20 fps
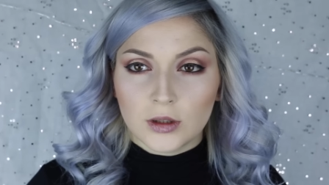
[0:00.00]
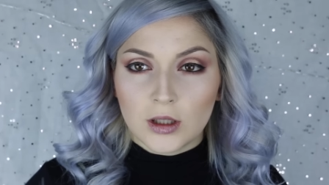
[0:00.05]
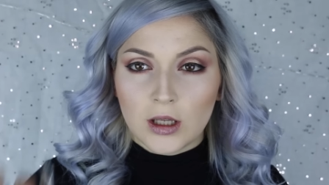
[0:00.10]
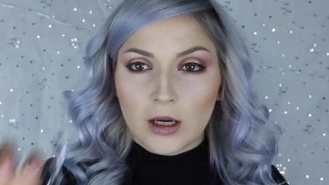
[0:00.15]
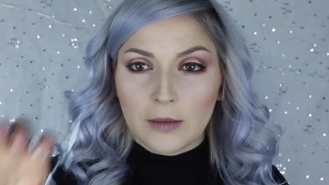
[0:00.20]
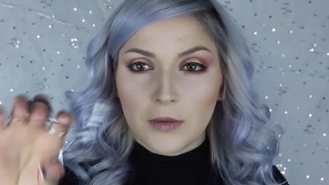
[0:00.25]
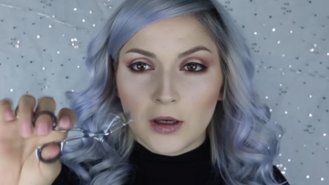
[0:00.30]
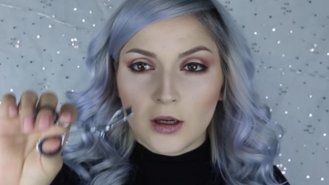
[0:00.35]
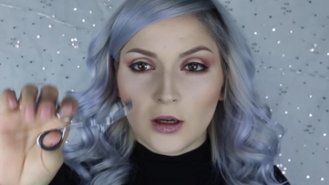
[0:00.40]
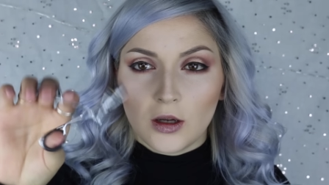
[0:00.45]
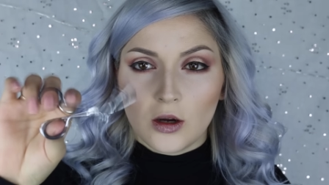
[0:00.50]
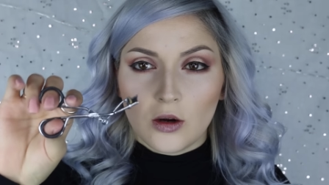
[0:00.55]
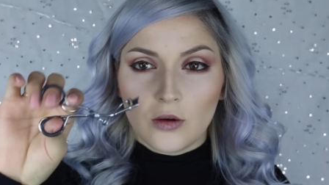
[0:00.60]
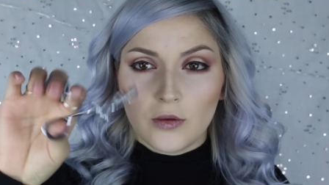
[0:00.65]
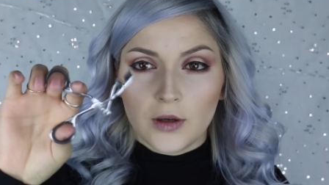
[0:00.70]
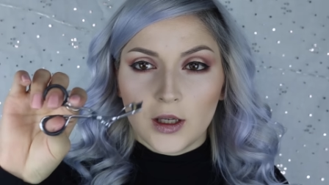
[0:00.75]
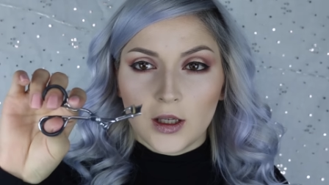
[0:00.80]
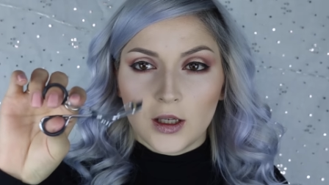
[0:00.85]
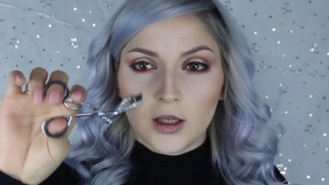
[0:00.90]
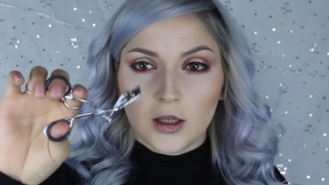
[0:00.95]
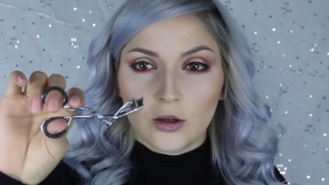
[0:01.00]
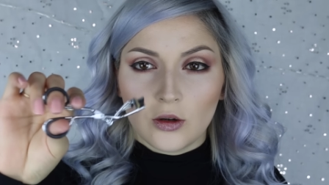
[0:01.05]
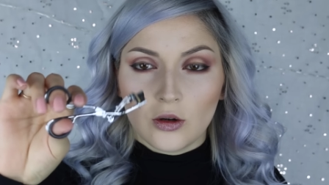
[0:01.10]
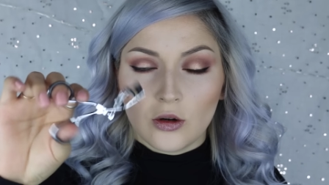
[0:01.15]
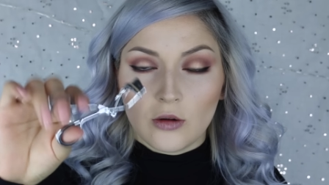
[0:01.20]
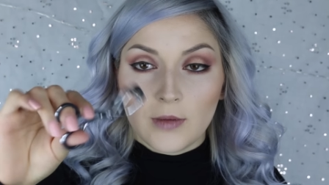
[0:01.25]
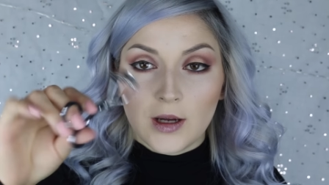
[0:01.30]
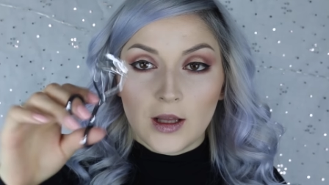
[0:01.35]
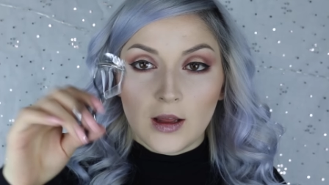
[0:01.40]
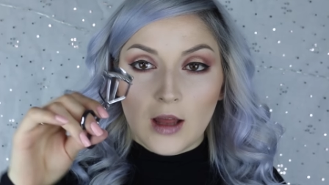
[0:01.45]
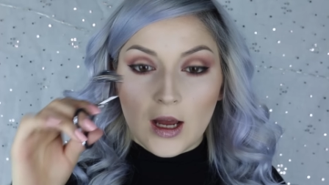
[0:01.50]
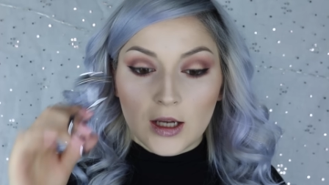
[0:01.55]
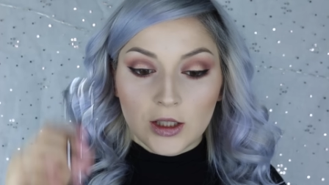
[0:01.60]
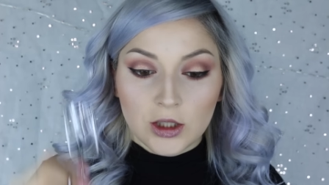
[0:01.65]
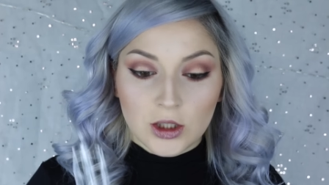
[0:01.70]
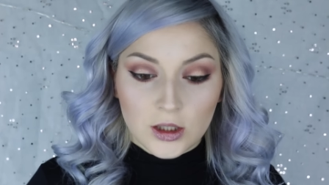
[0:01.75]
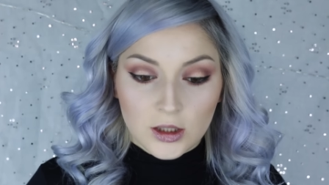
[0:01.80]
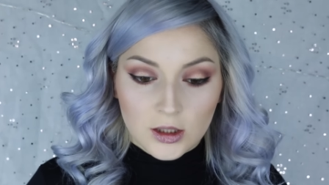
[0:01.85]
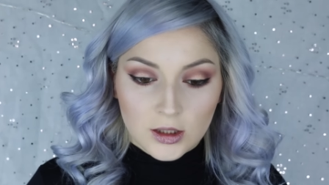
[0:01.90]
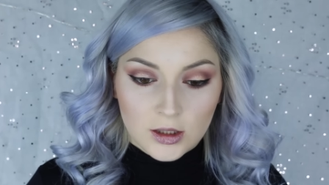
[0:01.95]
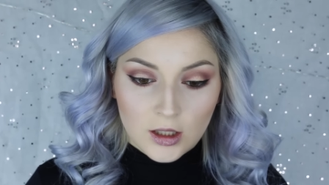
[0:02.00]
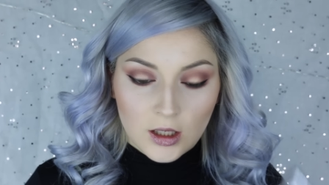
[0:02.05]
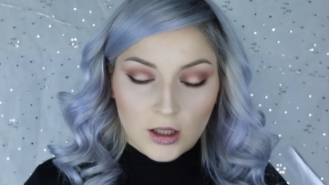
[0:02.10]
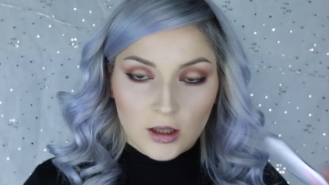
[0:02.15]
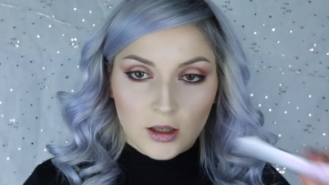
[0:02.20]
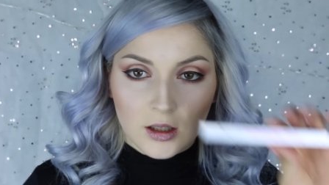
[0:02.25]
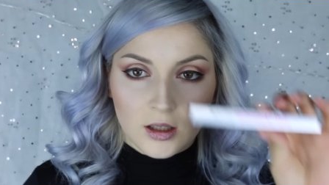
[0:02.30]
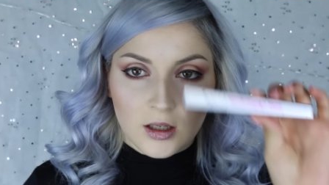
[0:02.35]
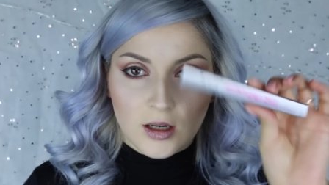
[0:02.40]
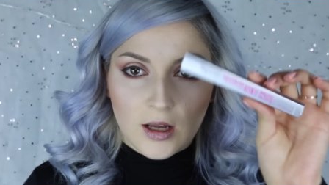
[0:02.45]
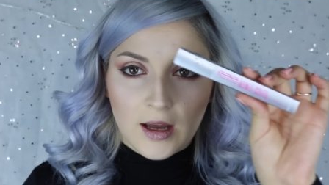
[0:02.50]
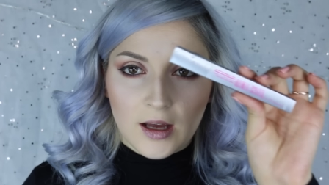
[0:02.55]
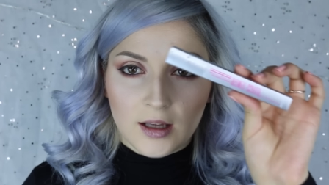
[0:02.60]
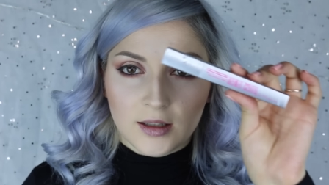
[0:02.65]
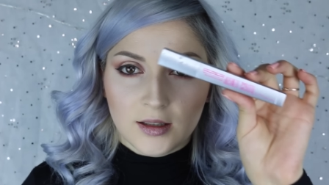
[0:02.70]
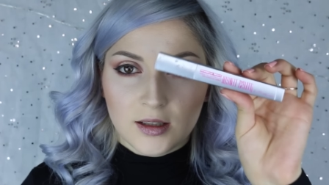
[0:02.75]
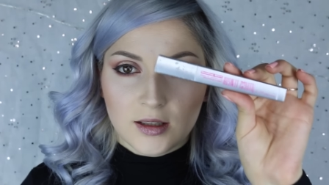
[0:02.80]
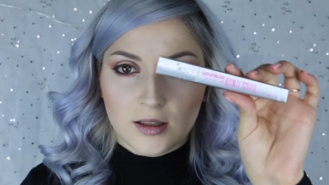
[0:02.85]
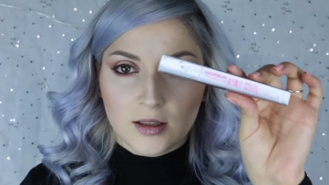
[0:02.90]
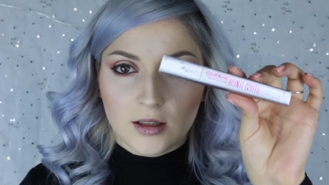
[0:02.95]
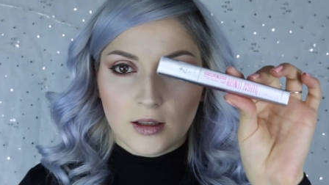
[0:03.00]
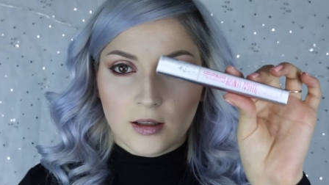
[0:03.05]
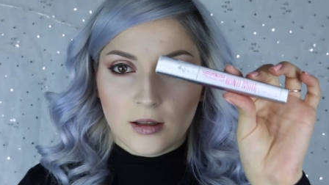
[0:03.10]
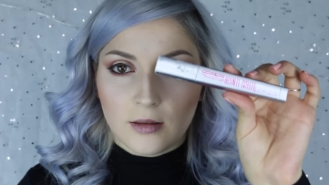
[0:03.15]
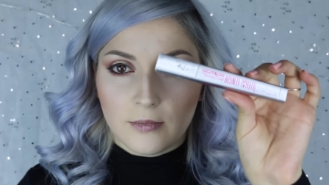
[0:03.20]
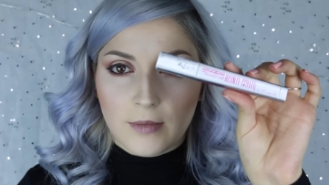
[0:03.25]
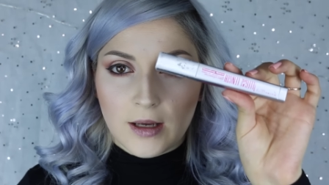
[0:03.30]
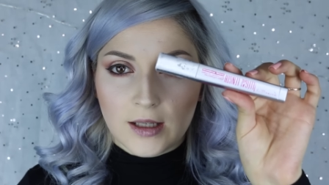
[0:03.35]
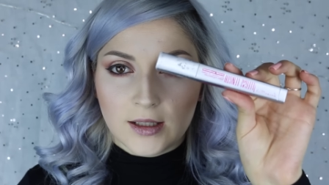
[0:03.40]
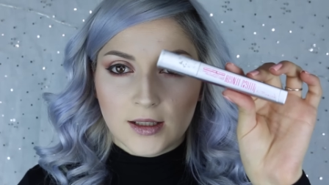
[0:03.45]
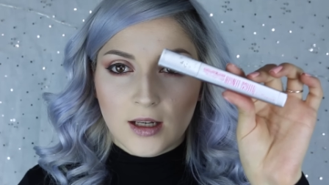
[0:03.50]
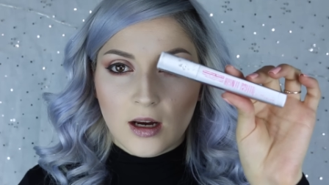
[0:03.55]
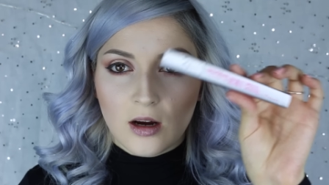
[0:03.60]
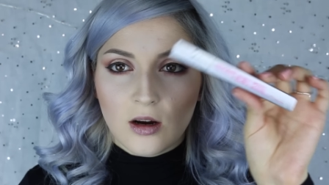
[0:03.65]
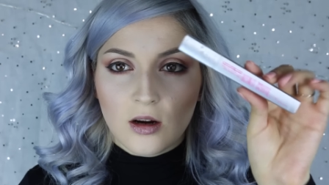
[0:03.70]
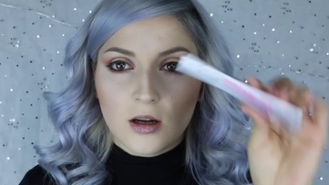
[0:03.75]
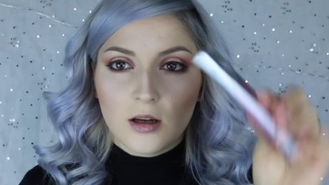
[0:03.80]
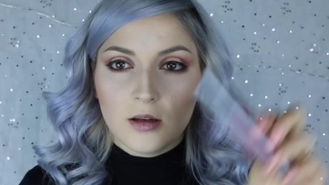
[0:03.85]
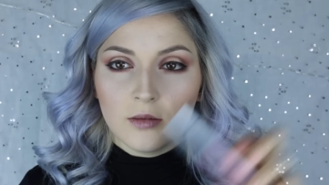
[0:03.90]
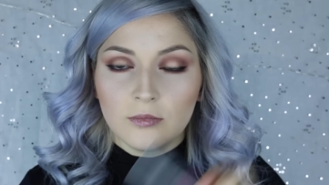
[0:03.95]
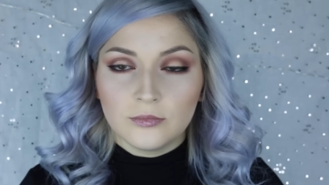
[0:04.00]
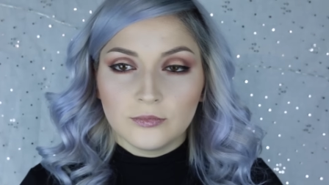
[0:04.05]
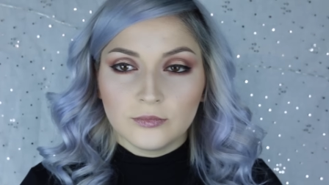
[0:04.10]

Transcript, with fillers: Then I'm gonna go in and curl my lashes and then add some mascara.